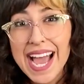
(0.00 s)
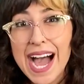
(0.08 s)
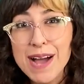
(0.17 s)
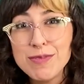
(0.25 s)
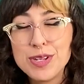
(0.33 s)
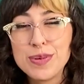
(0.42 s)

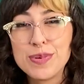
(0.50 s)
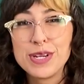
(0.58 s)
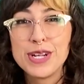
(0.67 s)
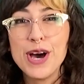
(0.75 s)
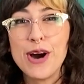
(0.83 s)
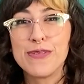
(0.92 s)
I'm doing
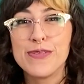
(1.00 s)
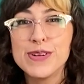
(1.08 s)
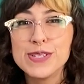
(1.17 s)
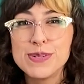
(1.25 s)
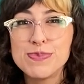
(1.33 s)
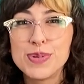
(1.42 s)
a
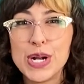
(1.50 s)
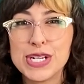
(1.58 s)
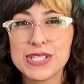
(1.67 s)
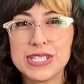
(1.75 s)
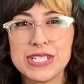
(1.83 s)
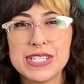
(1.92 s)
first
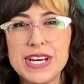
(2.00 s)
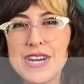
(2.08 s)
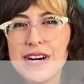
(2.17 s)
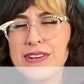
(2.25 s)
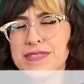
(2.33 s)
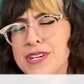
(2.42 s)
impressions
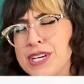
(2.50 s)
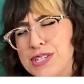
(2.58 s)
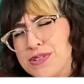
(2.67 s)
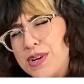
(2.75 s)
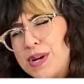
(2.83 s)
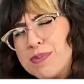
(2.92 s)
of,
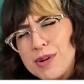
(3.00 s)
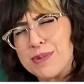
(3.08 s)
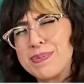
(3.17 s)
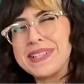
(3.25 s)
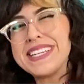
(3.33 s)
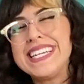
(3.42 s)
drumroll
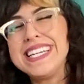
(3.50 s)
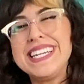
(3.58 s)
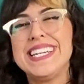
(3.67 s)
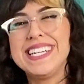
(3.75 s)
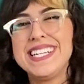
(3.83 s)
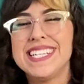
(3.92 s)
please.
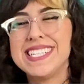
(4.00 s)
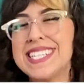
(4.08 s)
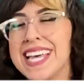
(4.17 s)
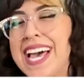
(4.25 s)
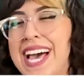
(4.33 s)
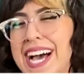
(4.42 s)

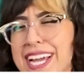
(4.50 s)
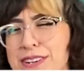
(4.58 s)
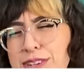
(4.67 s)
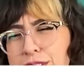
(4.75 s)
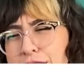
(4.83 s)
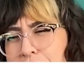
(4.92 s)
I
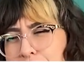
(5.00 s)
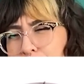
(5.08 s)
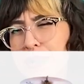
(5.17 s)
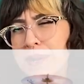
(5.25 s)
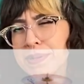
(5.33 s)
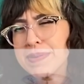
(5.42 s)
know you guys all
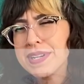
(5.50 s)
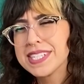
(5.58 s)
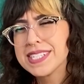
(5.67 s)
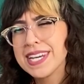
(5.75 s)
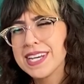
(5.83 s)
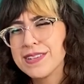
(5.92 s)
probably read
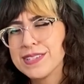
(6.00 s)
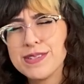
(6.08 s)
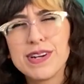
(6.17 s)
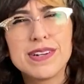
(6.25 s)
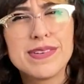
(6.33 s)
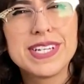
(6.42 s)
this title and you
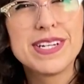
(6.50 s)
already